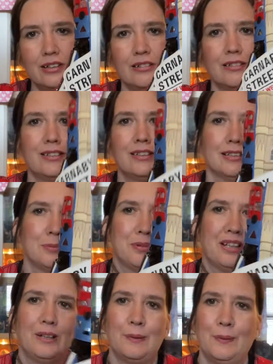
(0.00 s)
which is
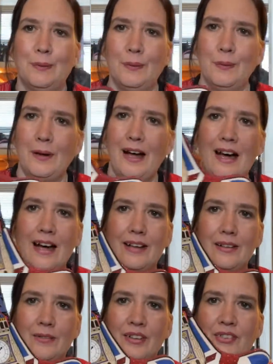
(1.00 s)
pretty cool,
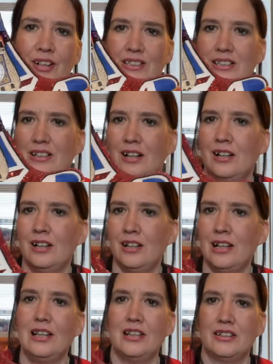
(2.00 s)
and we've also got
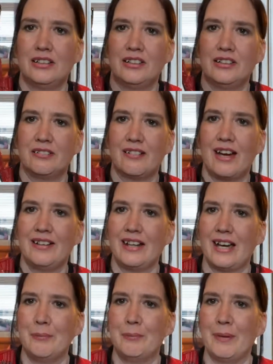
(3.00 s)
London Underground
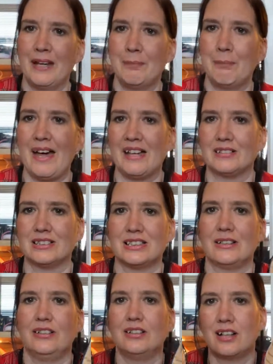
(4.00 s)
and Big Ben, so
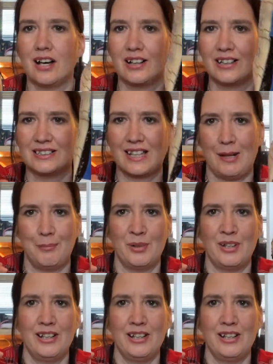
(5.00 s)
you can't escape